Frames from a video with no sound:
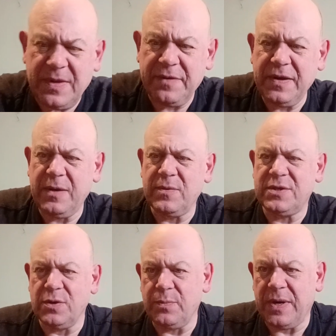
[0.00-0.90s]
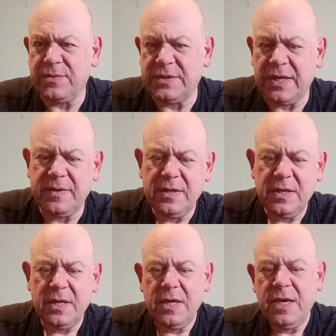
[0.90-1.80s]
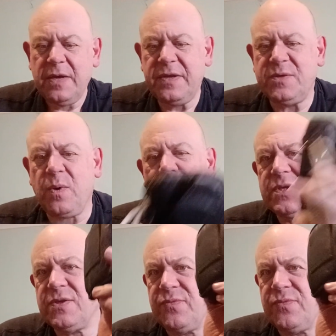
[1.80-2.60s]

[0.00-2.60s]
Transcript: I think it was two pounds that. This one was